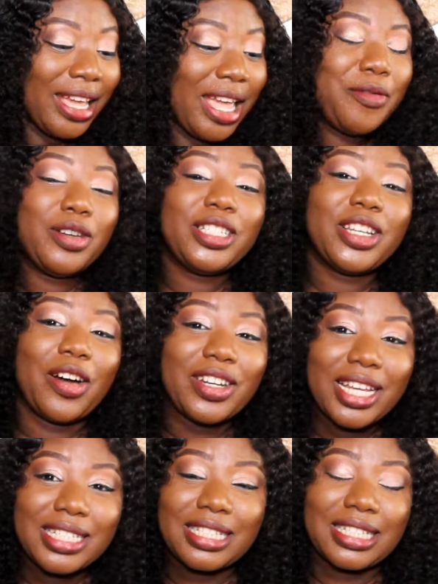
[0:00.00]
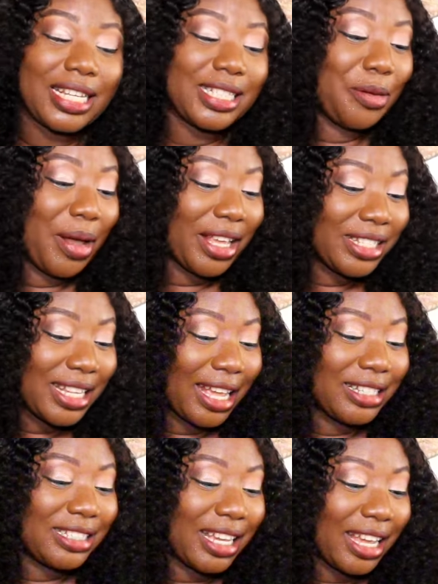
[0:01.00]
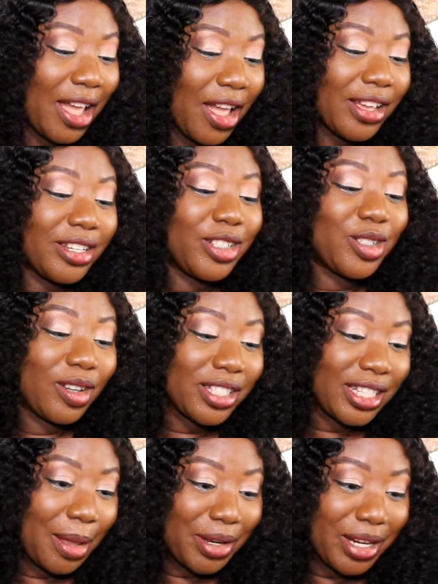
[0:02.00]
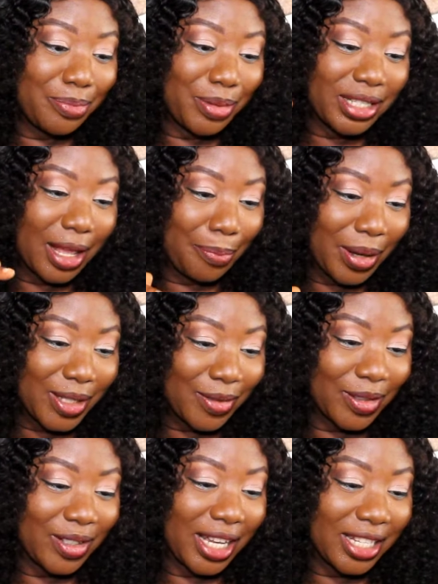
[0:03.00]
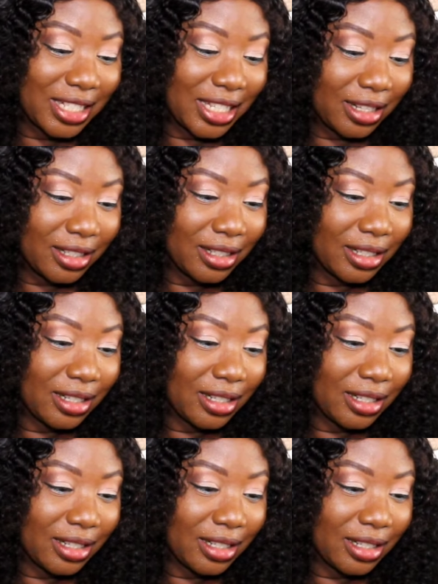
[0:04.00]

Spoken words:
Even the other sisters, they were inside there. In short, let me repeat that part for you guys again.